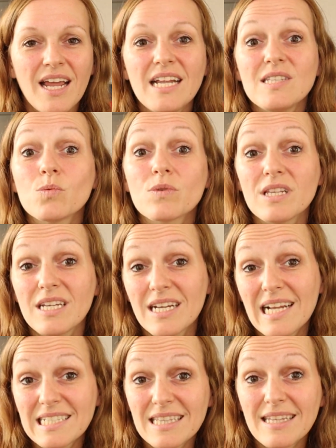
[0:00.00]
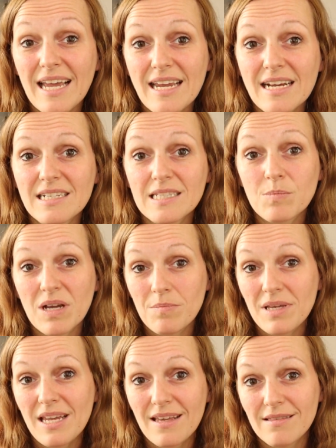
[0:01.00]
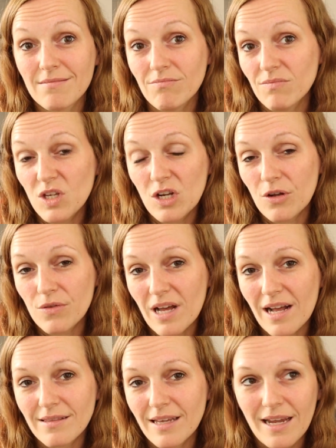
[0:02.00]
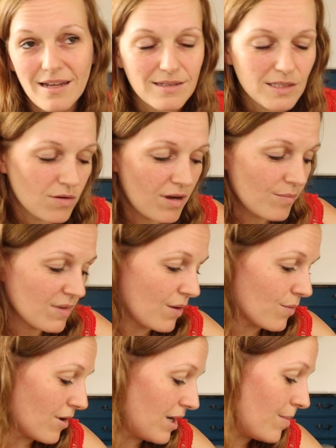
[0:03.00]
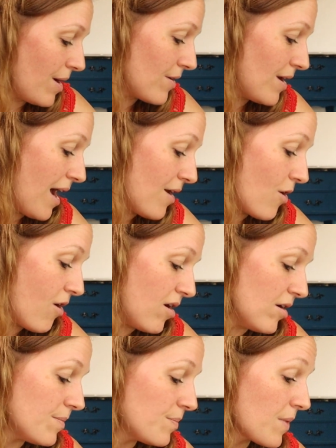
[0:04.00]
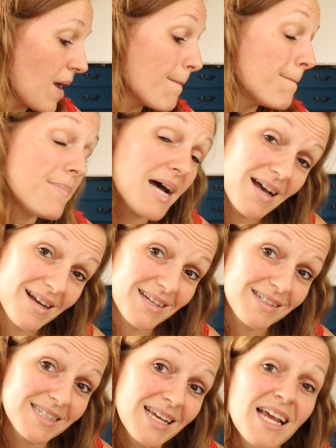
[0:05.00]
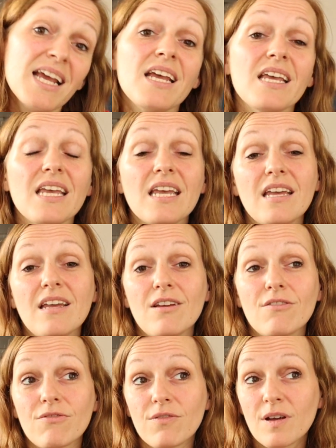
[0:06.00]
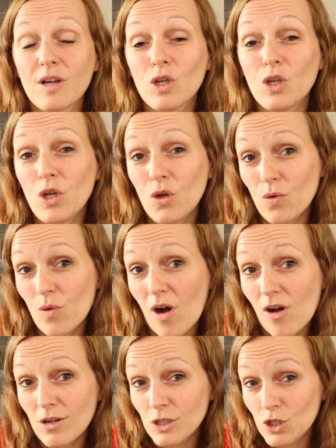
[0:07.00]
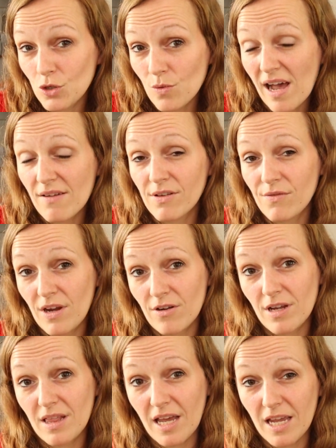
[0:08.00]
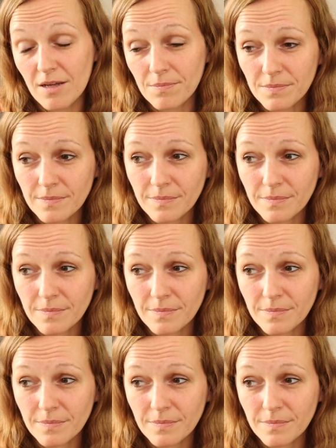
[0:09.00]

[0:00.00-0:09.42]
it's really gonna delay us by being, you know, that late. So I'm not worried about it at all. But if you do have a very like